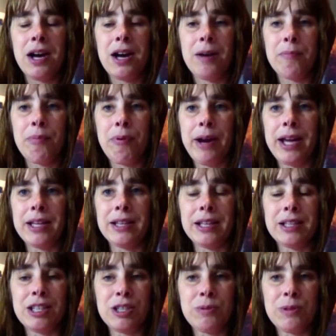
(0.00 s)
I'm praying
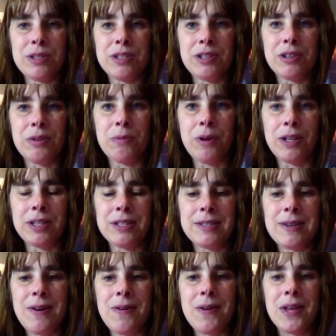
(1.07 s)
that this one's a good one.
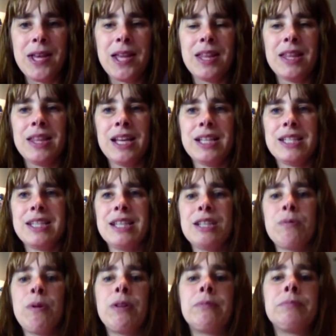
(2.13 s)
So that's this
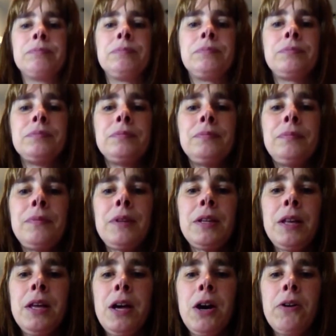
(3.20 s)
one.
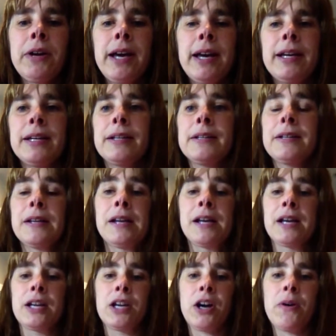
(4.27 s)
Okay.
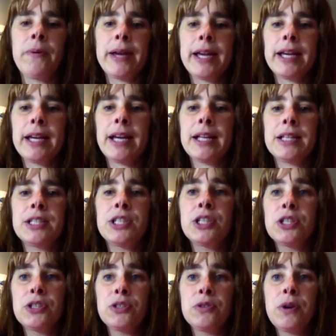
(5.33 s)
Going
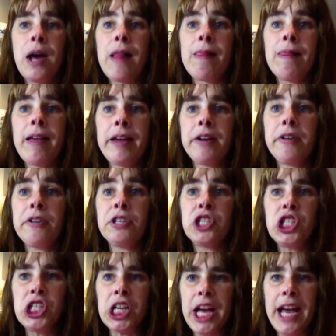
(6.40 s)
to letter
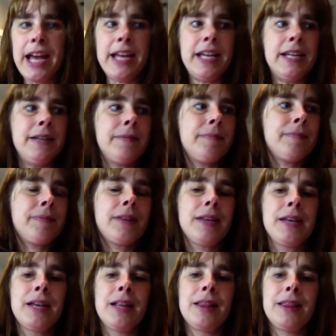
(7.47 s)
J.
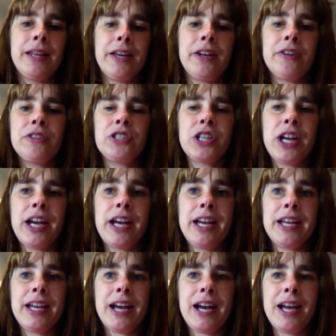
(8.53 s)
Letter
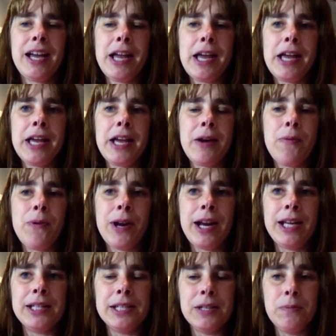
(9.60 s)
J, I what
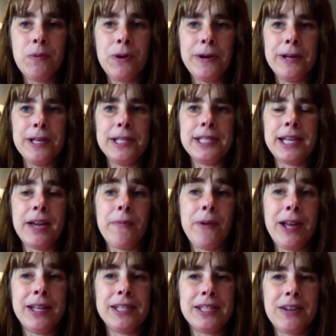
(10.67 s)
I did was I
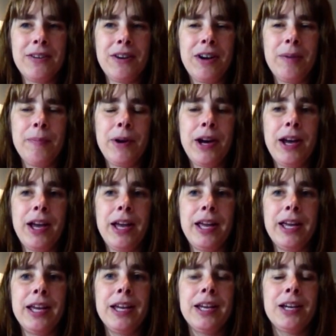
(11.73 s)
went on
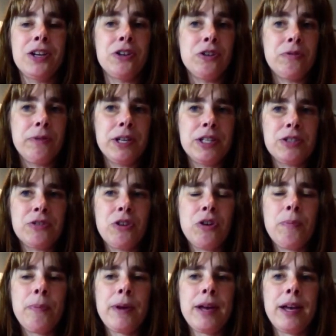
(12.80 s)
my Goodreads group